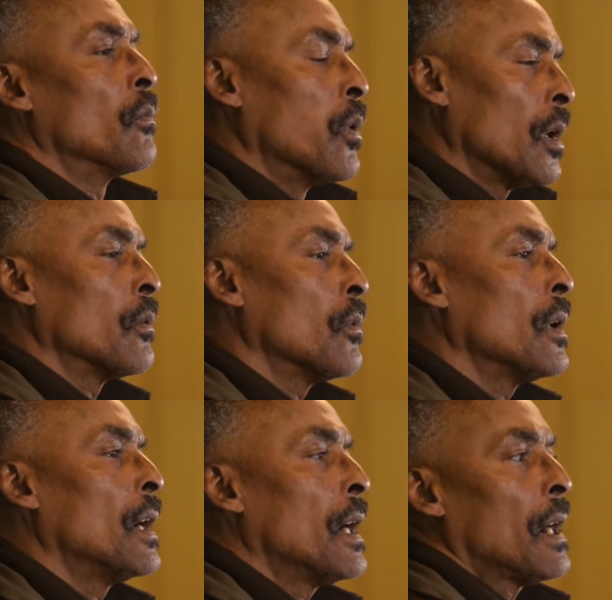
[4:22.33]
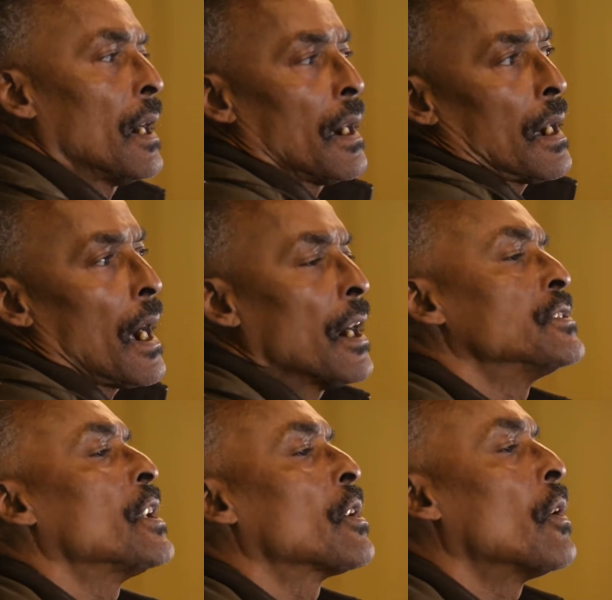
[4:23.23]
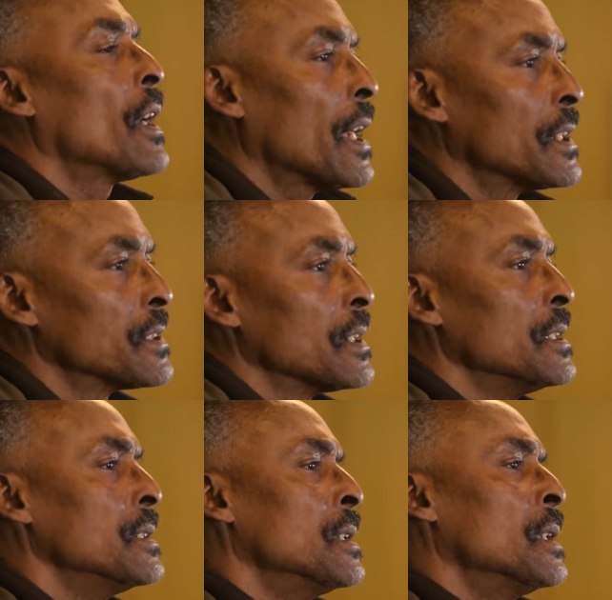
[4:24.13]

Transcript: how are they gonna handle it?